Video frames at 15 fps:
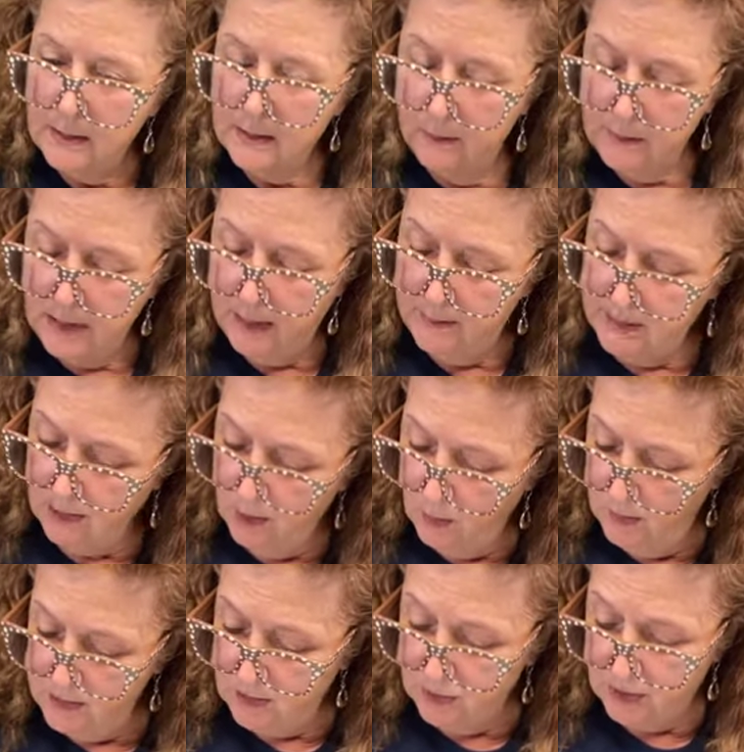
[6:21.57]
Sometimes I'll
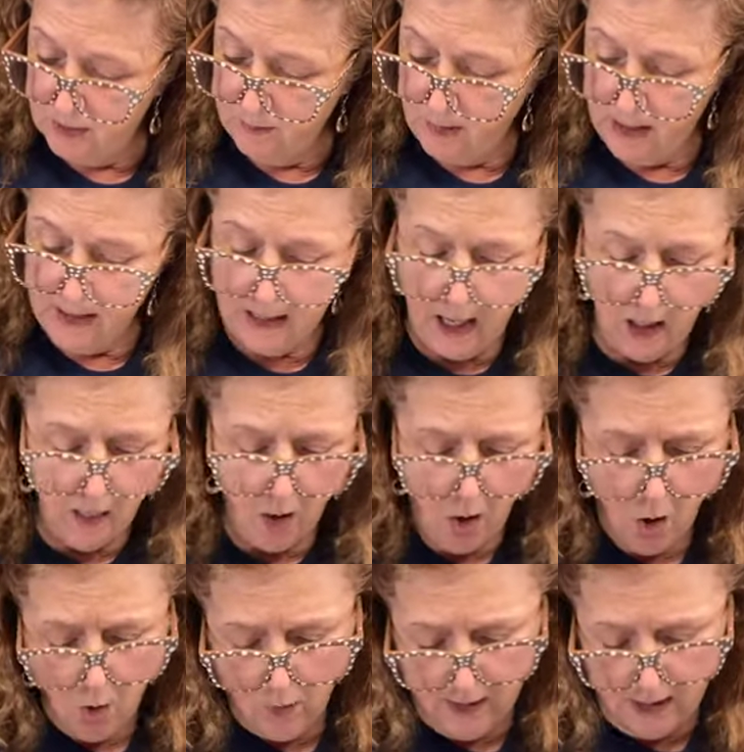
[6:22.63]
go into just my
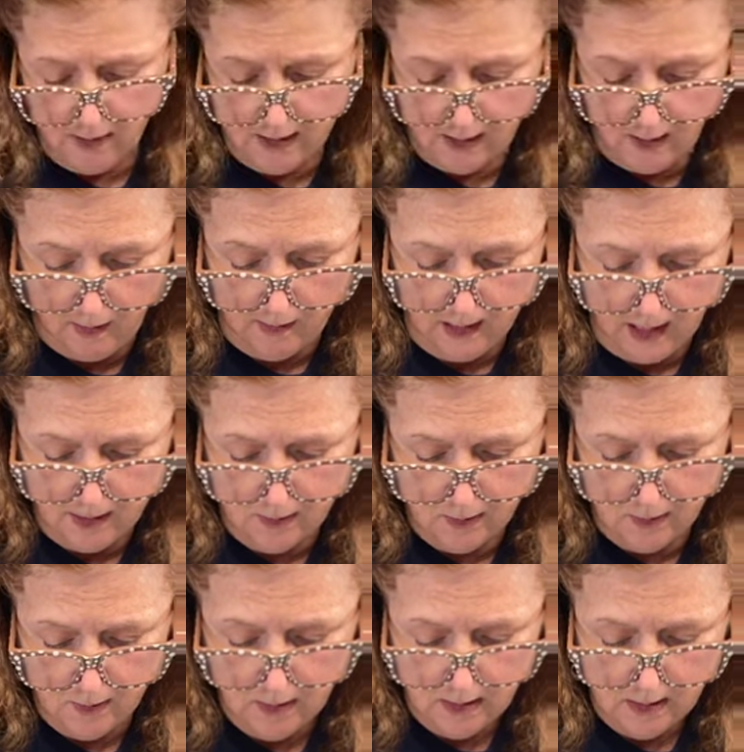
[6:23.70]
yellow and I'll get a
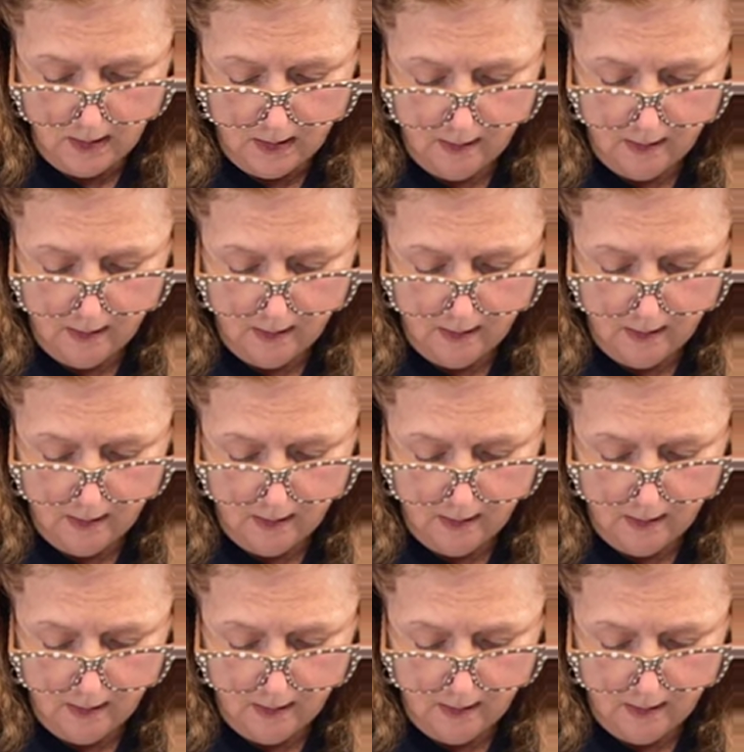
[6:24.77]
lighter